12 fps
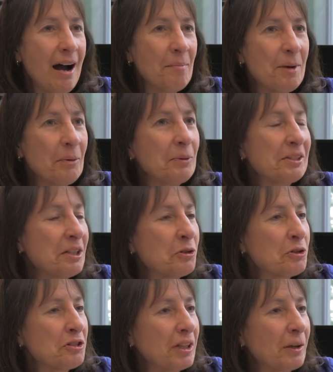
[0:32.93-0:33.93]
But it was
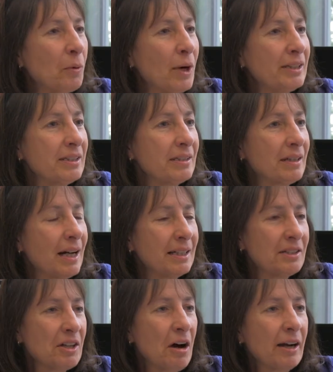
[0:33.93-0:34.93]
interesting. Once I
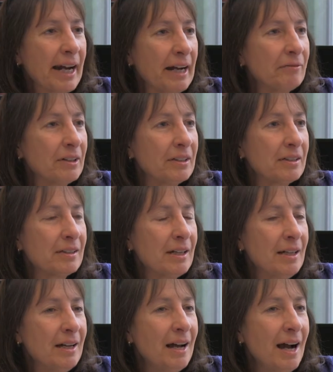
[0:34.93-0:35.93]
saw Canvas,
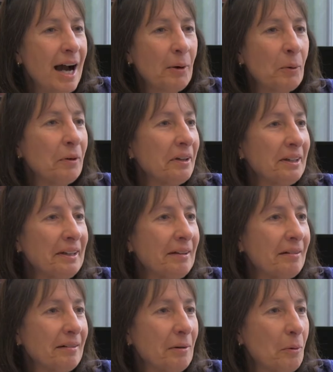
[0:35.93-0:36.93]
I
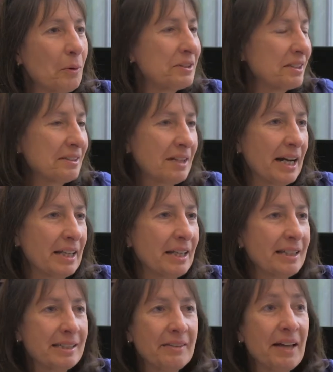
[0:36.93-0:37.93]
really was excited.
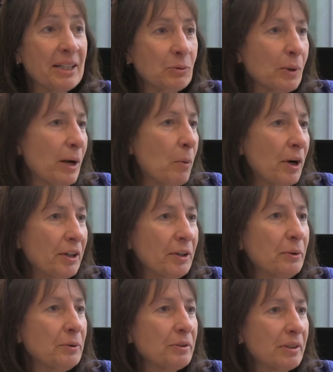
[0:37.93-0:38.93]
I said, that's what I want to
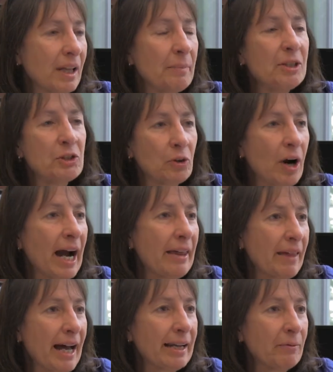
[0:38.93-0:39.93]
use. Let me try
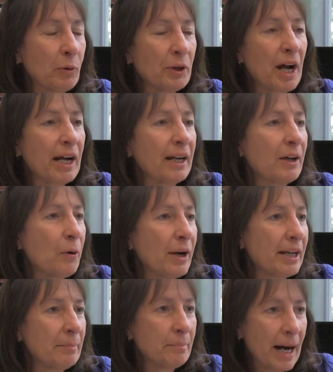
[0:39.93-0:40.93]
that. If we're not going to go
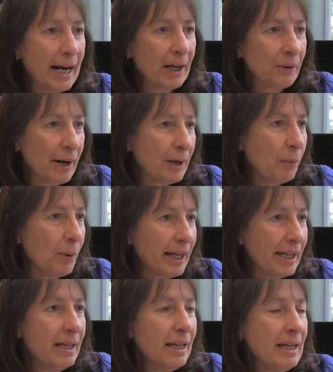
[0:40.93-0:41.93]
ahead and buy it right
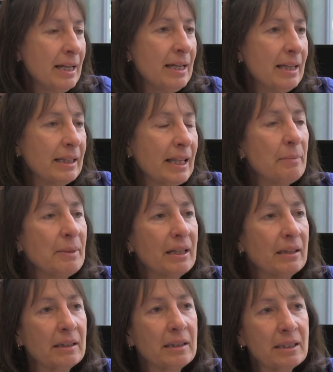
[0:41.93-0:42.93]
away, let me
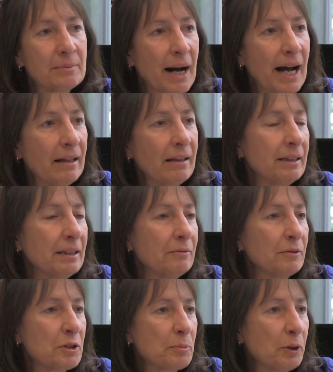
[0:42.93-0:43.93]
at least pilot it
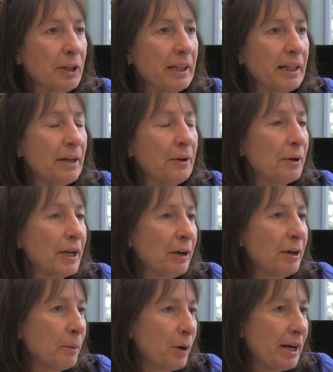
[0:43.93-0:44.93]
for spring. And I know
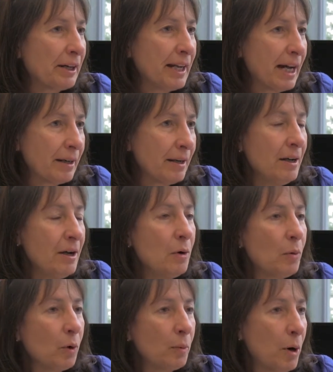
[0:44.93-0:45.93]
Karen Brown and I
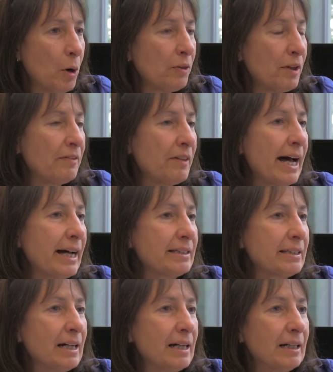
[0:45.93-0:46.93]
were both at
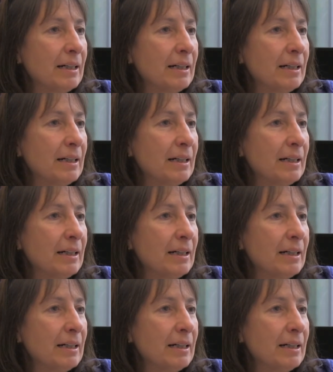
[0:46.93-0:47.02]
that.